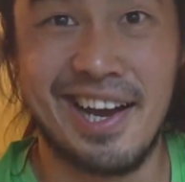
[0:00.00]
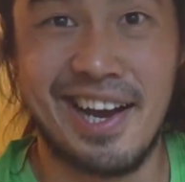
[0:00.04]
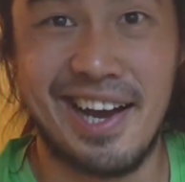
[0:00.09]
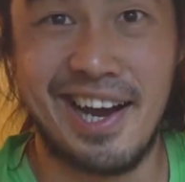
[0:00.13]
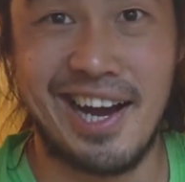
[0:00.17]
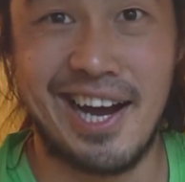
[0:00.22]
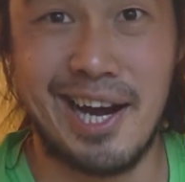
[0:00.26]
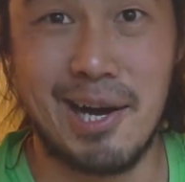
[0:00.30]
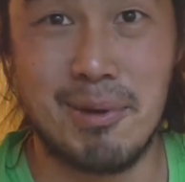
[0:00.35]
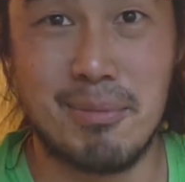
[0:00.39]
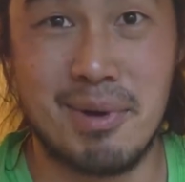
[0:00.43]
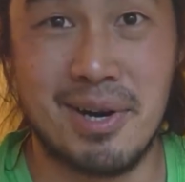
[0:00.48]

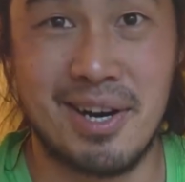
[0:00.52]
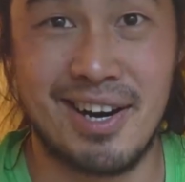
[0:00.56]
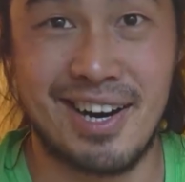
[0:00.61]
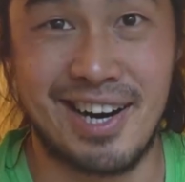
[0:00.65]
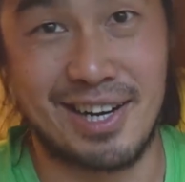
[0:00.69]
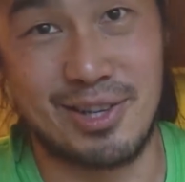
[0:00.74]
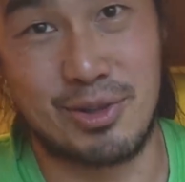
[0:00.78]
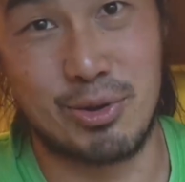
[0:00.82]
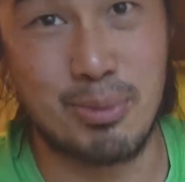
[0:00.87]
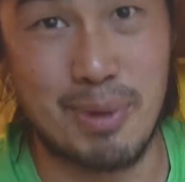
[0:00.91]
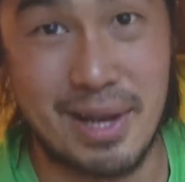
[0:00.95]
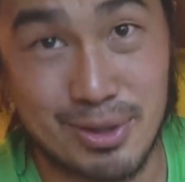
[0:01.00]
I'm
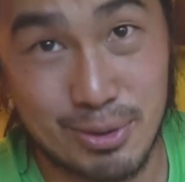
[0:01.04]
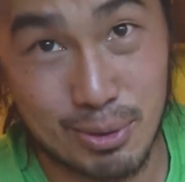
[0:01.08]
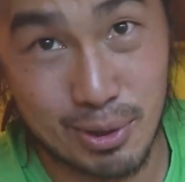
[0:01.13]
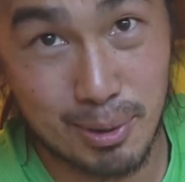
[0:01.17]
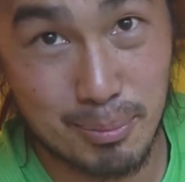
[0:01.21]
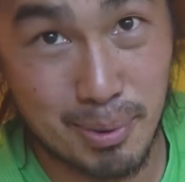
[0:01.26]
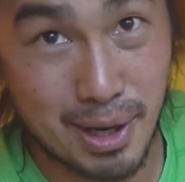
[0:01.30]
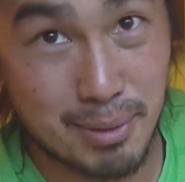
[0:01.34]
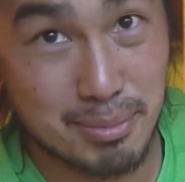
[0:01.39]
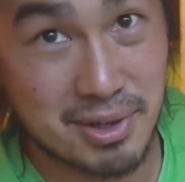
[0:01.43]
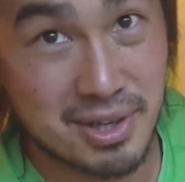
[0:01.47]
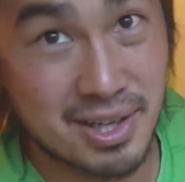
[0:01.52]
gonna talk about
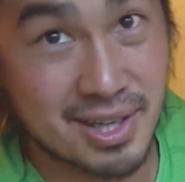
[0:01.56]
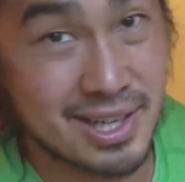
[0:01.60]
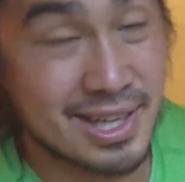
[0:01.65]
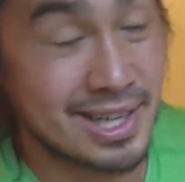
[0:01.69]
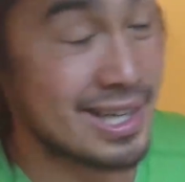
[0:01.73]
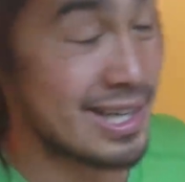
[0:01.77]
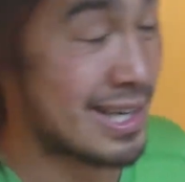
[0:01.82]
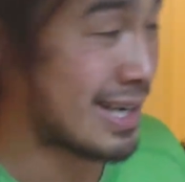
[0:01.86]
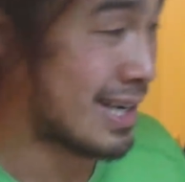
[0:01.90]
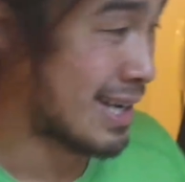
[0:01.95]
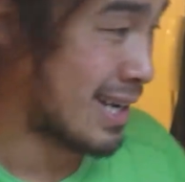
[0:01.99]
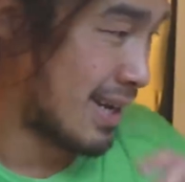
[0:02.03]
toilet paper.
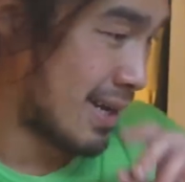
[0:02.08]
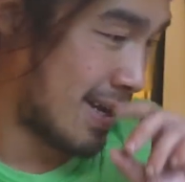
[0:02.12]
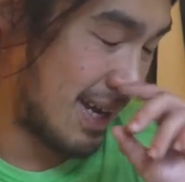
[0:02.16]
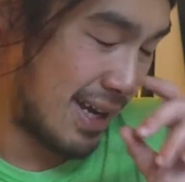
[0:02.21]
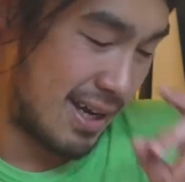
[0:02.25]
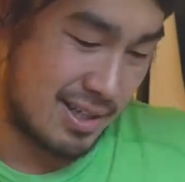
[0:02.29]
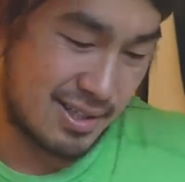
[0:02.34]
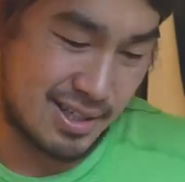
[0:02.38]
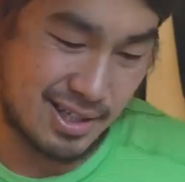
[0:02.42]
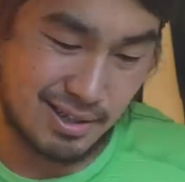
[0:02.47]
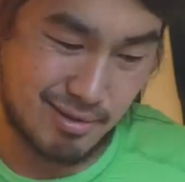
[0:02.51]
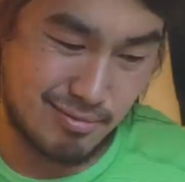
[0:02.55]

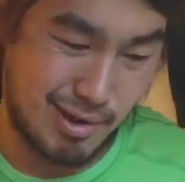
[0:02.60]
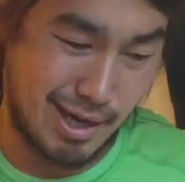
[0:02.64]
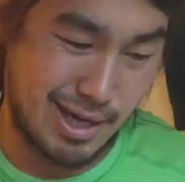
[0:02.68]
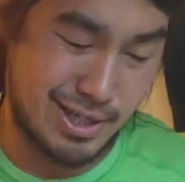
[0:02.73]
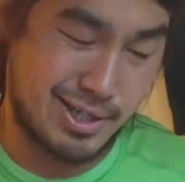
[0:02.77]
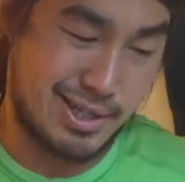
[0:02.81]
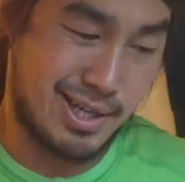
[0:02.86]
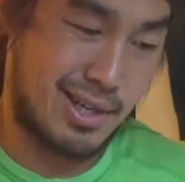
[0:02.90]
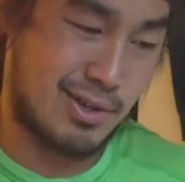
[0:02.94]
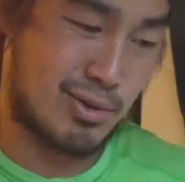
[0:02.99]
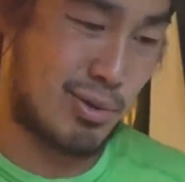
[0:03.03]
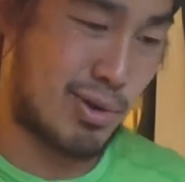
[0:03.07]
And I was like
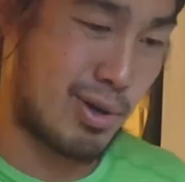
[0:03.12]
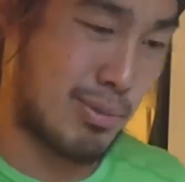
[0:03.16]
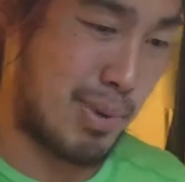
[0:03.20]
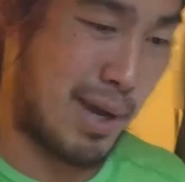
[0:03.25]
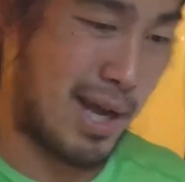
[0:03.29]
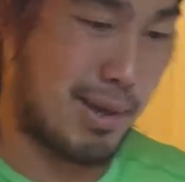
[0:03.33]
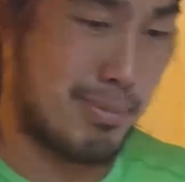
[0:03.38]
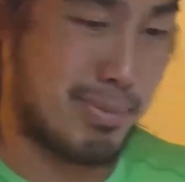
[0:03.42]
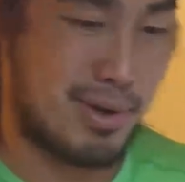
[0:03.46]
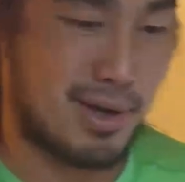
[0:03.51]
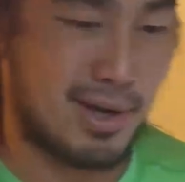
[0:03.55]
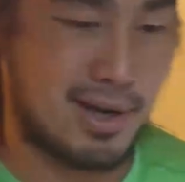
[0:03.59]
rationing out toilet
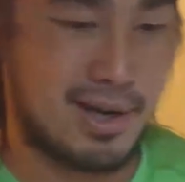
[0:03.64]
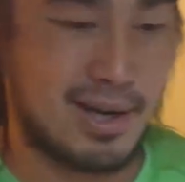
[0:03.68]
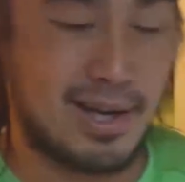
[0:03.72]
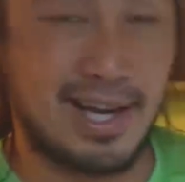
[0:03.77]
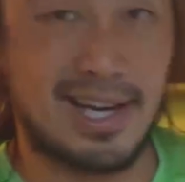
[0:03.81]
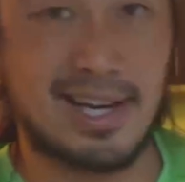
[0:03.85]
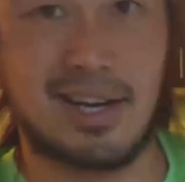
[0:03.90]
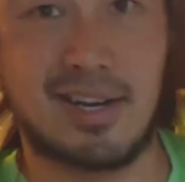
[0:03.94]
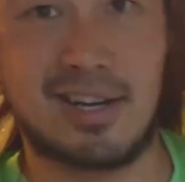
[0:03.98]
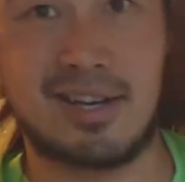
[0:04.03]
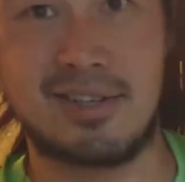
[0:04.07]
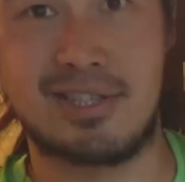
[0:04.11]
paper,
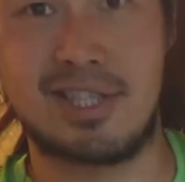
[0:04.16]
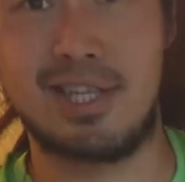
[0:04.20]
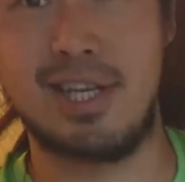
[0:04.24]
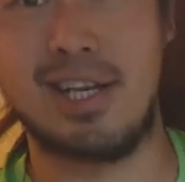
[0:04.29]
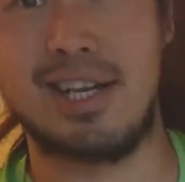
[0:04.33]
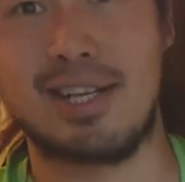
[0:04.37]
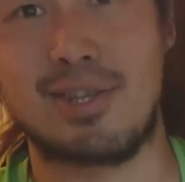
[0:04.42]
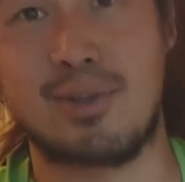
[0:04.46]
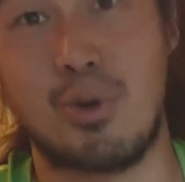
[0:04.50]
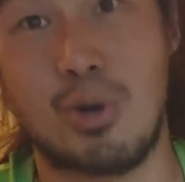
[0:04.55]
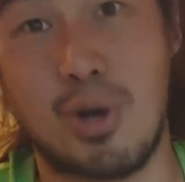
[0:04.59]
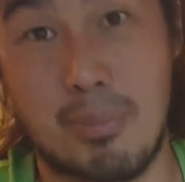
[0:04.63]
and like I was
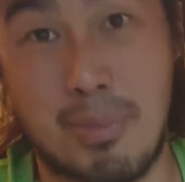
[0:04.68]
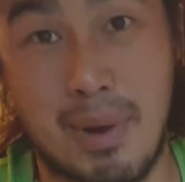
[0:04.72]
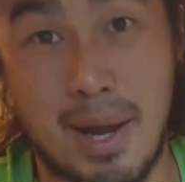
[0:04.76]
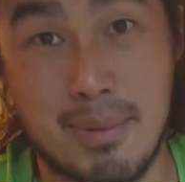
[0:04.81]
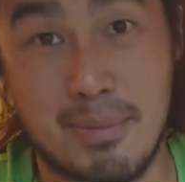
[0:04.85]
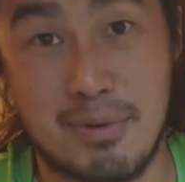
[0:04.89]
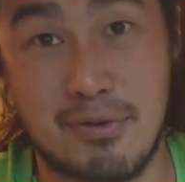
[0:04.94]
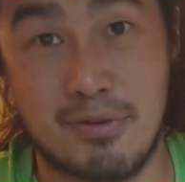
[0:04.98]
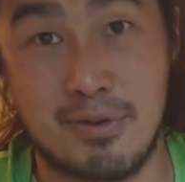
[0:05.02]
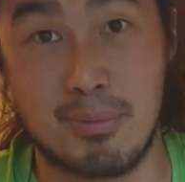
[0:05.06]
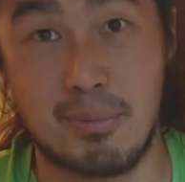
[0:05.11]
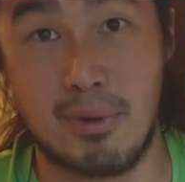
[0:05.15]
stealing toilet
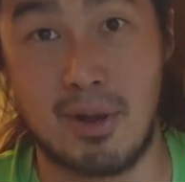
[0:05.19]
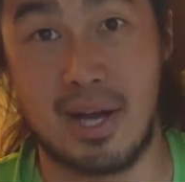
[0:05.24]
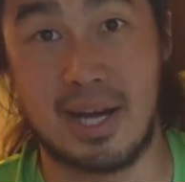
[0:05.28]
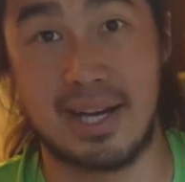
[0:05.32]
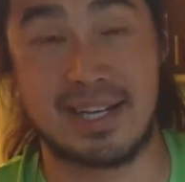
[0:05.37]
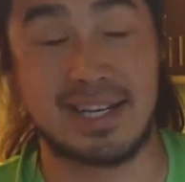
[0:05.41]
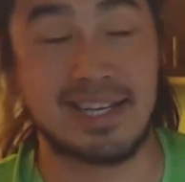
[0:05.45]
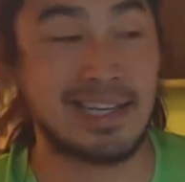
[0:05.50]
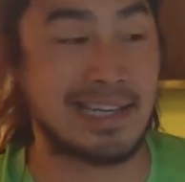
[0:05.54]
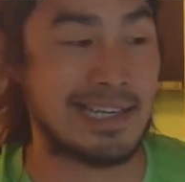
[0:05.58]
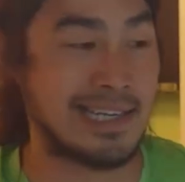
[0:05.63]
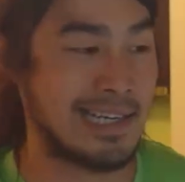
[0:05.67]
paper from like,